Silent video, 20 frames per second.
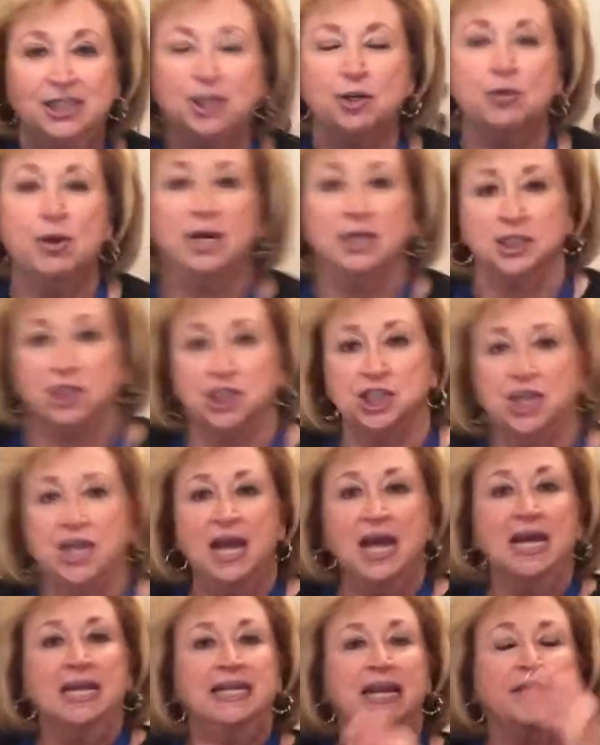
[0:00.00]
the crunch.
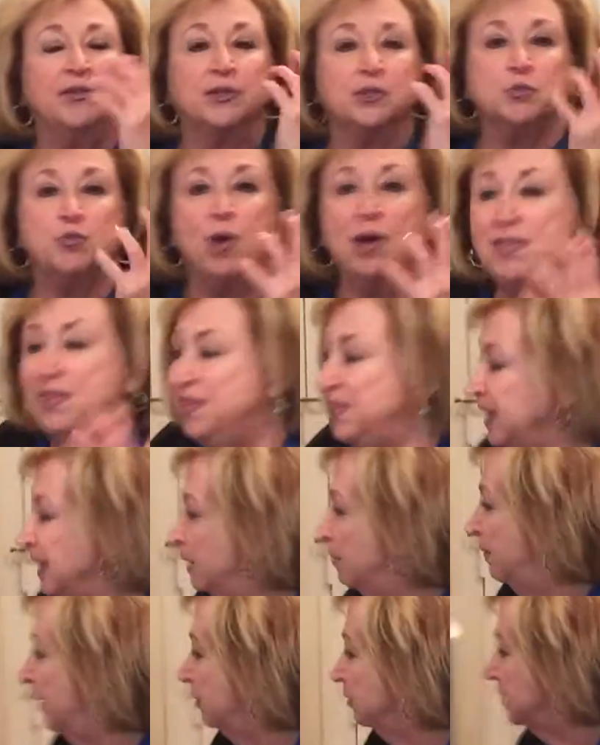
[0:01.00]
Now there's one thing
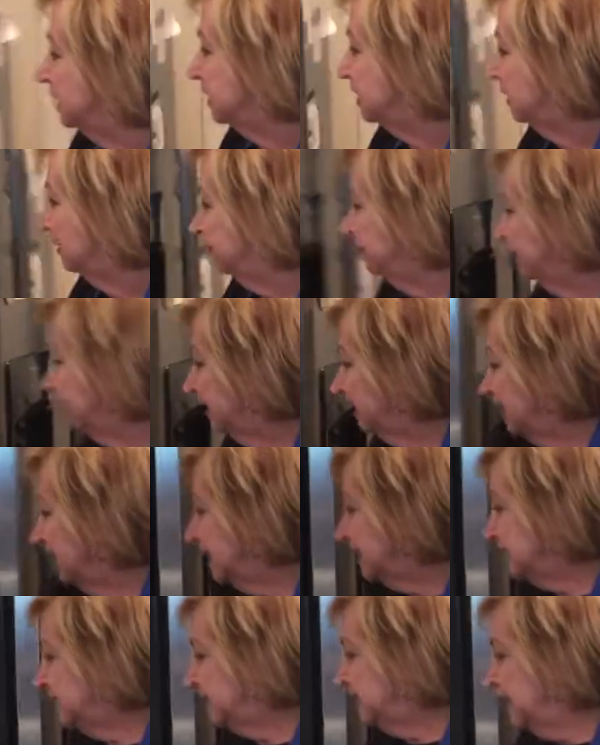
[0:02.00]
about stuffing.
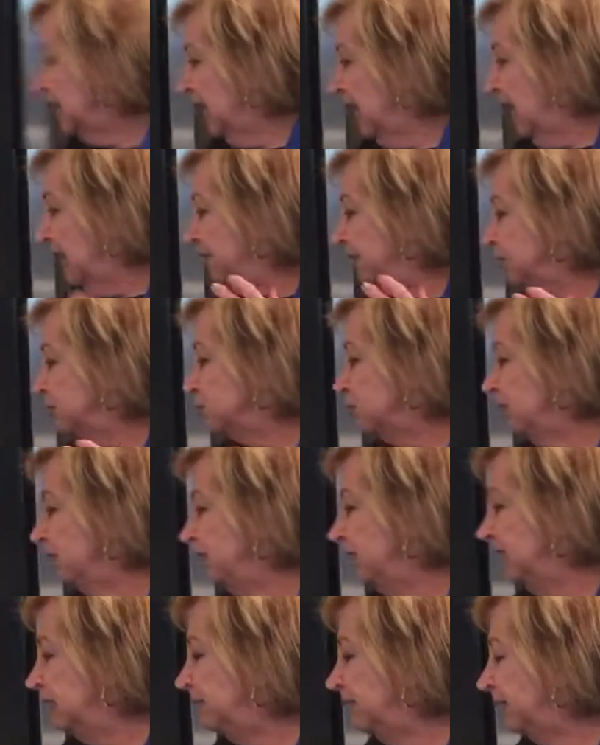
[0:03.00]
There's one
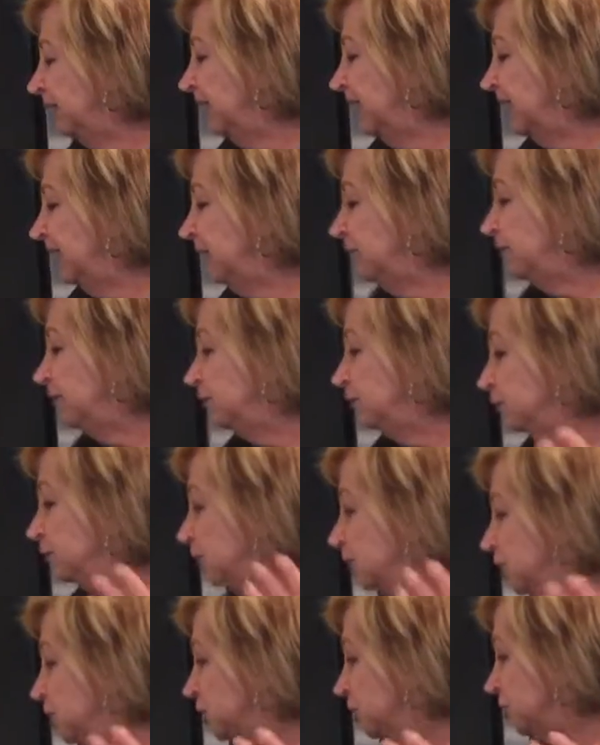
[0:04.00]
thing about any food
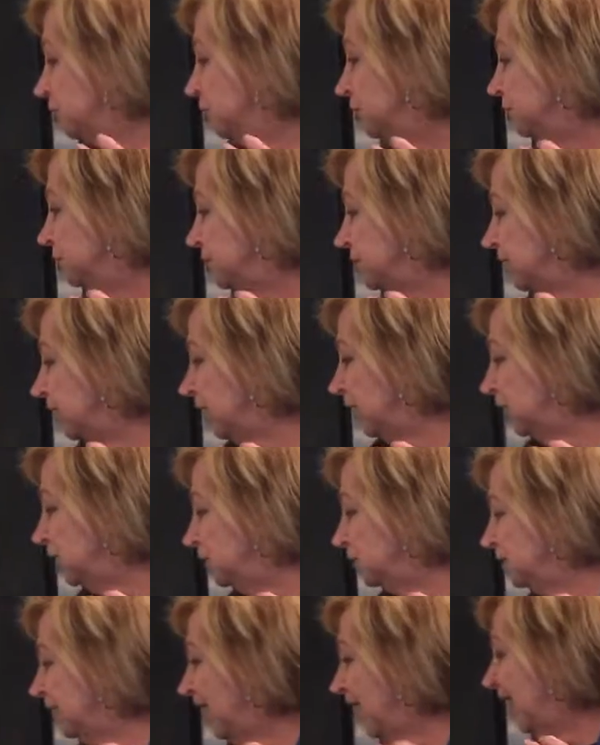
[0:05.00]
that you're using.
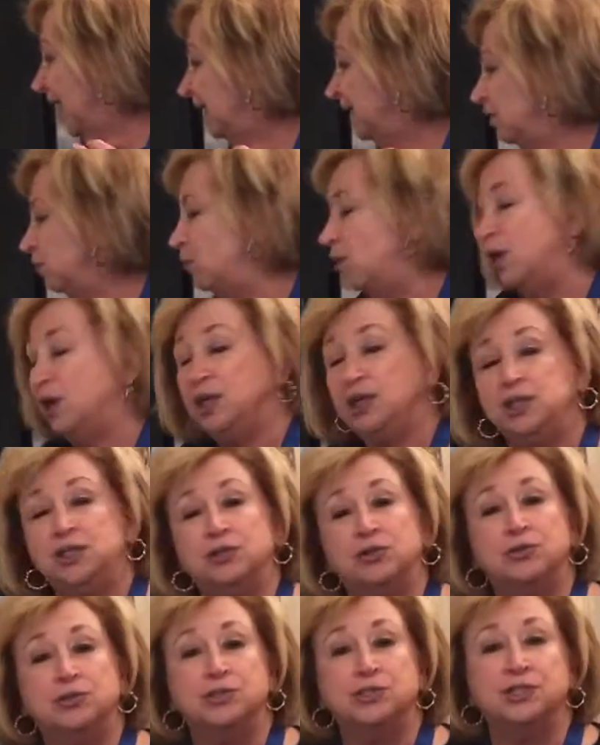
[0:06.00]
You kind of want
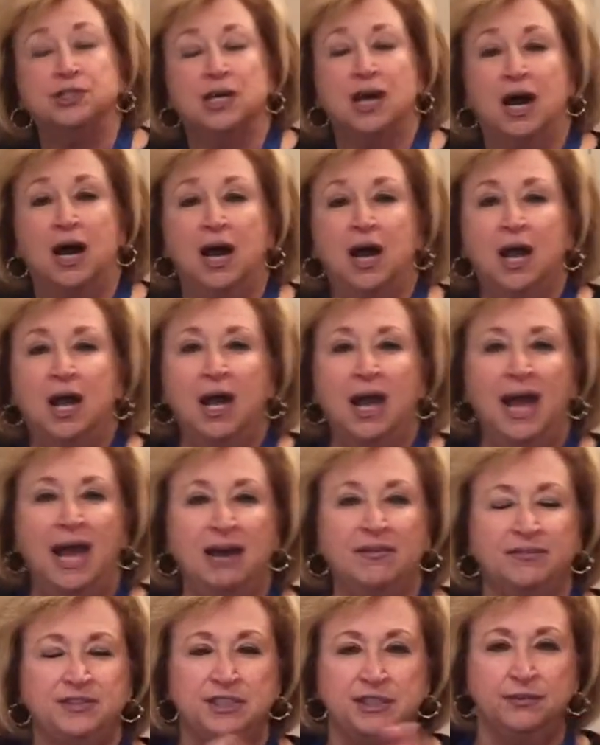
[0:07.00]
to
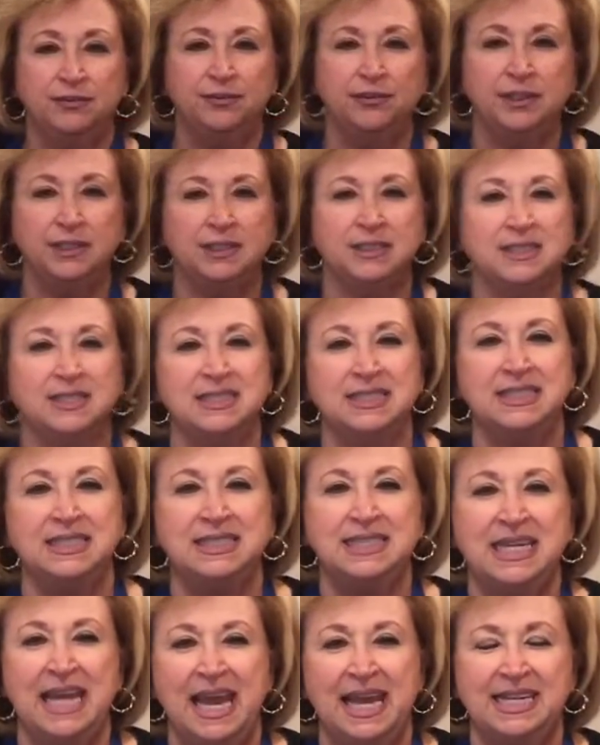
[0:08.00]
have different
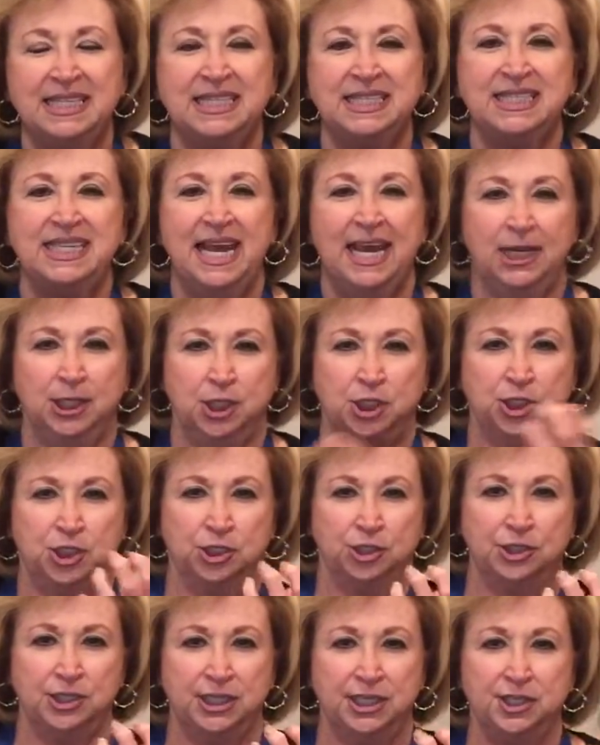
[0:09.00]
taste
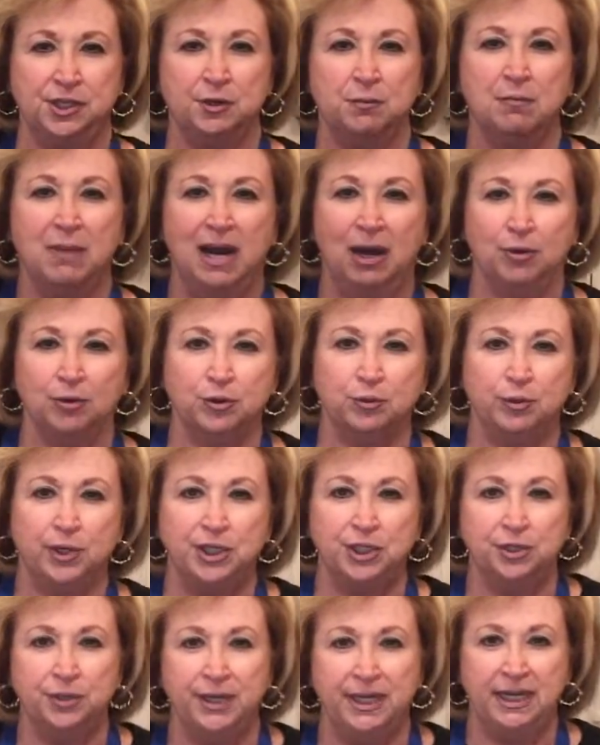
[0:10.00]
textures in your mouth when
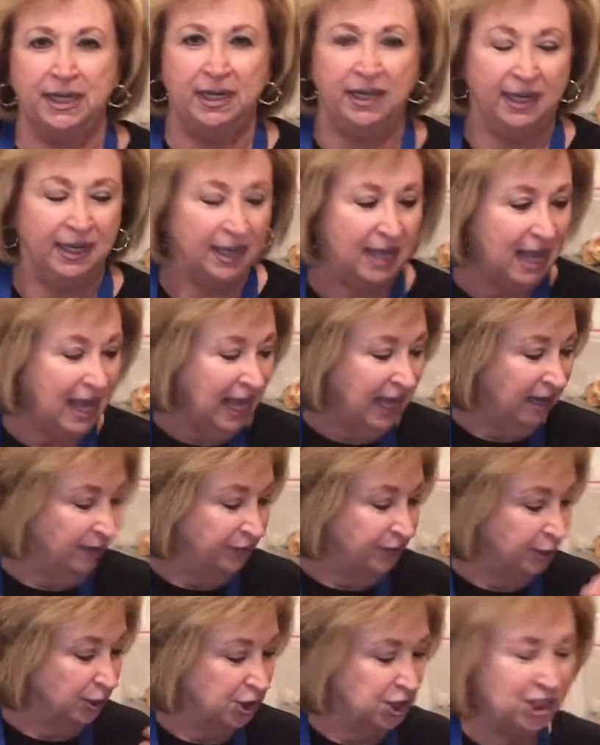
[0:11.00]
you're eating.
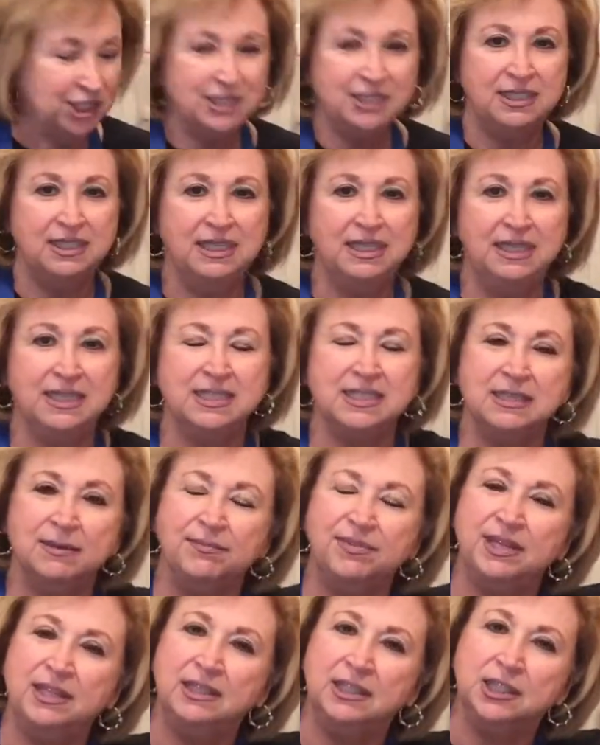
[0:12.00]
If you're just eating
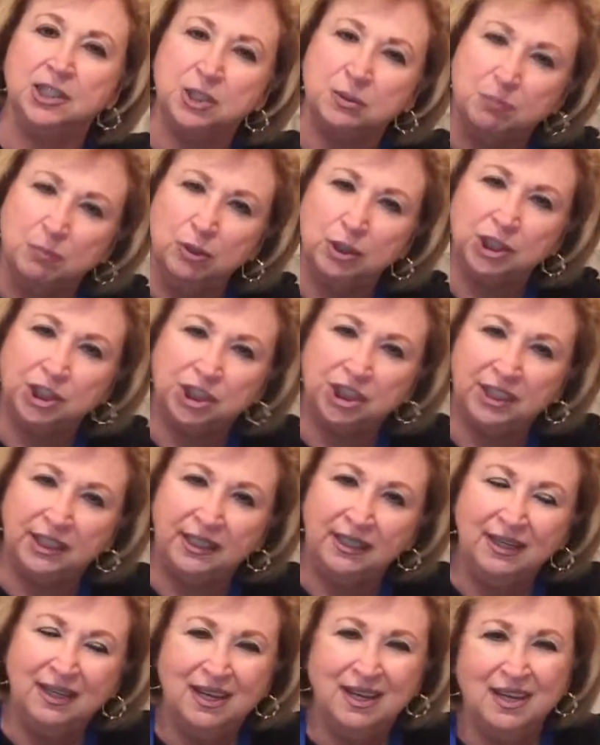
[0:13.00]
something that's
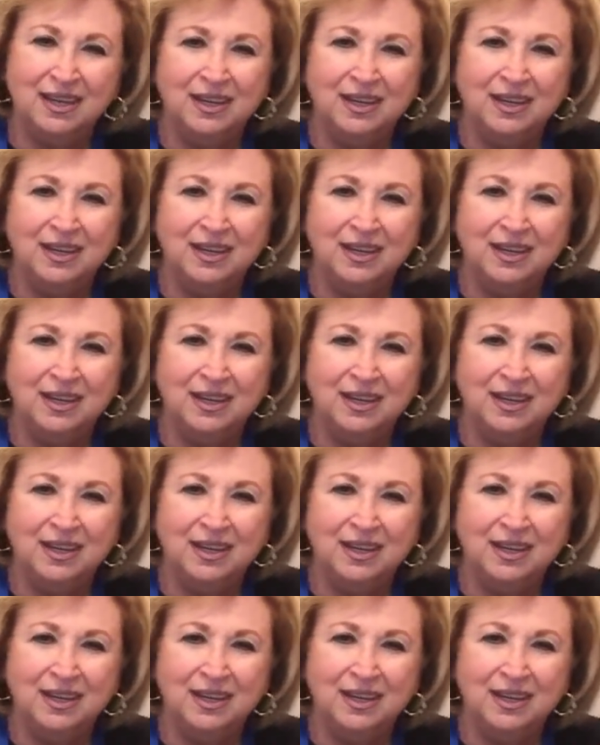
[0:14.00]
mushy,